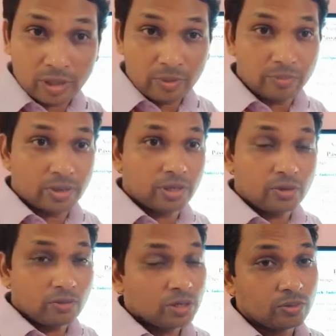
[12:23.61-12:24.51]
Remember,
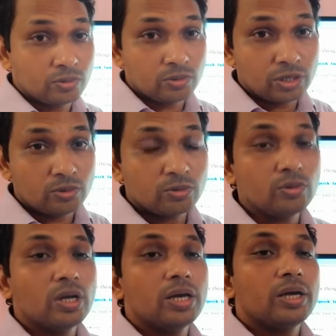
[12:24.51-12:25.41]
you no need
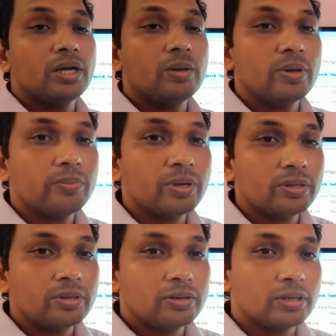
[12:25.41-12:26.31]
to
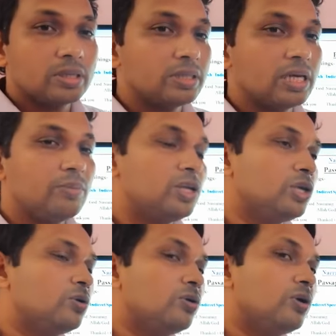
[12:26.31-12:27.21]
remember them
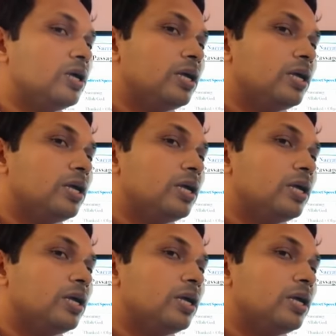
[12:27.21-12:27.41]
in your